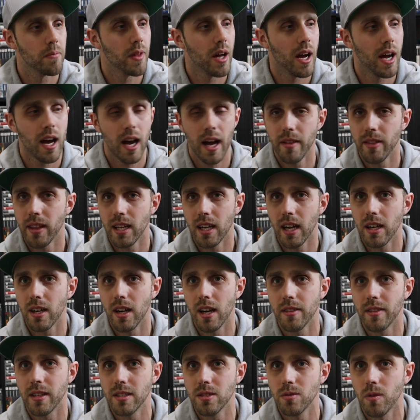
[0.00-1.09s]
I think I
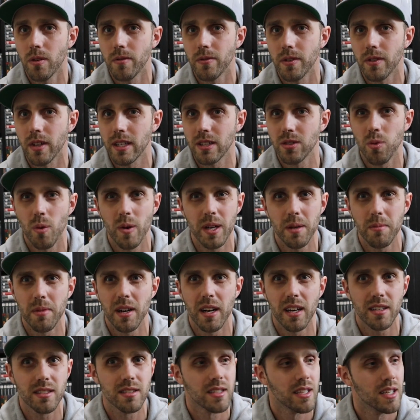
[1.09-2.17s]
got this one for like 20
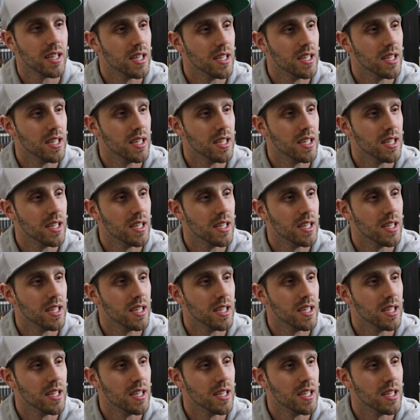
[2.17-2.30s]
bucks.